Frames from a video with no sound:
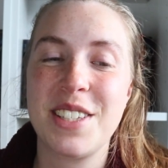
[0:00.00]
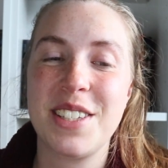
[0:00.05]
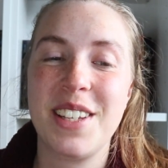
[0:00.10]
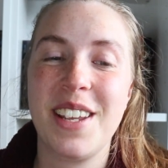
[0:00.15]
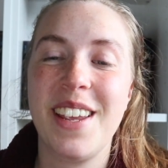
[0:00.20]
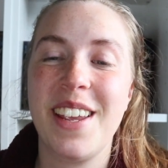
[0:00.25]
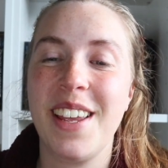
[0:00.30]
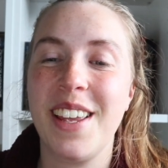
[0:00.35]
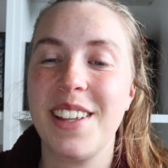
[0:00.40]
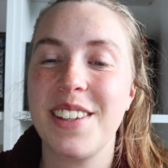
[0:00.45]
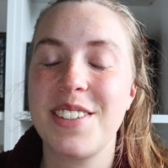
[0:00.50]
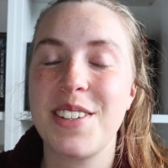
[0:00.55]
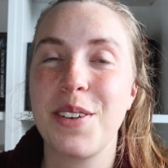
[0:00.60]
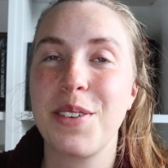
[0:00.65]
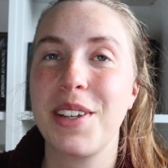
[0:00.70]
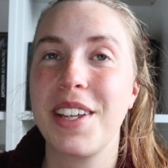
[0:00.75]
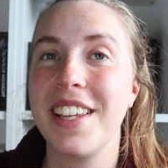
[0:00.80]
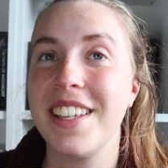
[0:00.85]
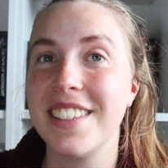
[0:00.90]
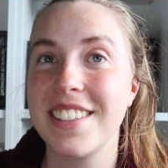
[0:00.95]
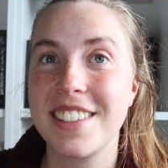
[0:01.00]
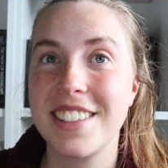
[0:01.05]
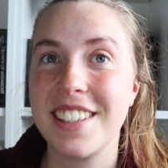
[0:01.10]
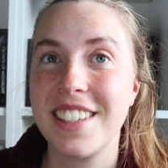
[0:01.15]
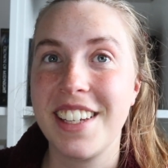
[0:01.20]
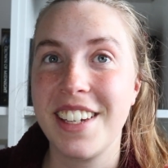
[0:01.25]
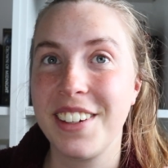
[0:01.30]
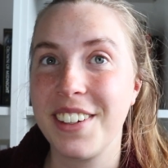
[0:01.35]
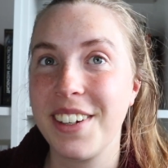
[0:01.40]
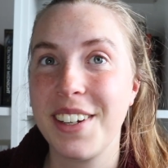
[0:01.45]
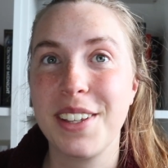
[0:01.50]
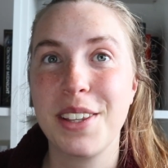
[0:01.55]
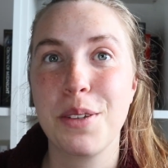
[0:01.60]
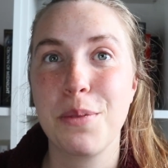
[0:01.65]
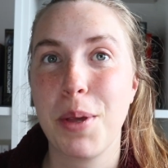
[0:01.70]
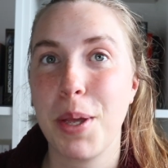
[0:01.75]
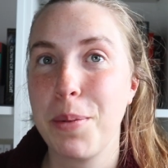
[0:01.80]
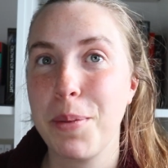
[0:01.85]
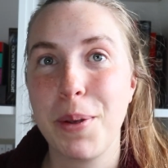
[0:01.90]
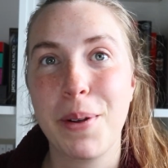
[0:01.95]
hearing the
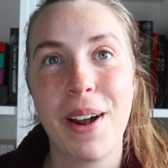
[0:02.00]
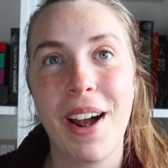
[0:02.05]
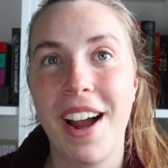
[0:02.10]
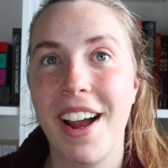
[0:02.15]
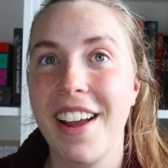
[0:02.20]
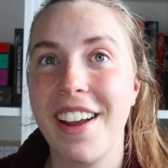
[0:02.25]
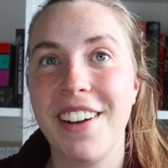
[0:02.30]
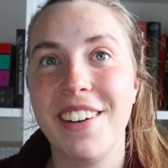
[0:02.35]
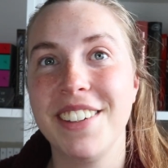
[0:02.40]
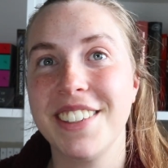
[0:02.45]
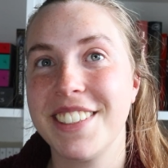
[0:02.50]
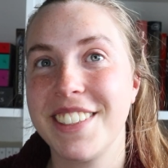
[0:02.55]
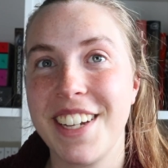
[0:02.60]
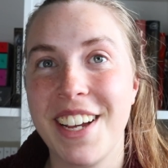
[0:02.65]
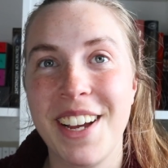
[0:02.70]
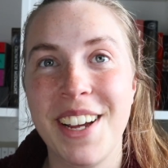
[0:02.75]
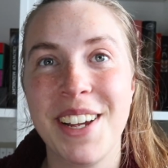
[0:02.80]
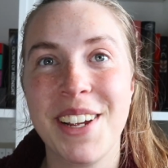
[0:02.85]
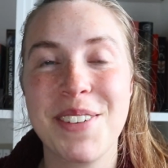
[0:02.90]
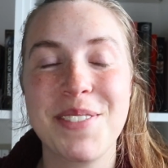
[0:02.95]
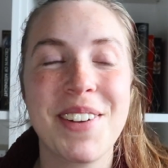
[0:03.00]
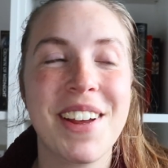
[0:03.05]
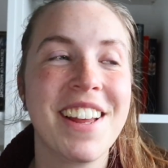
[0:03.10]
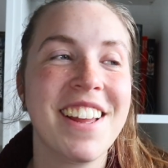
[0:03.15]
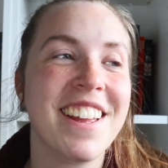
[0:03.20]
baby cry all the time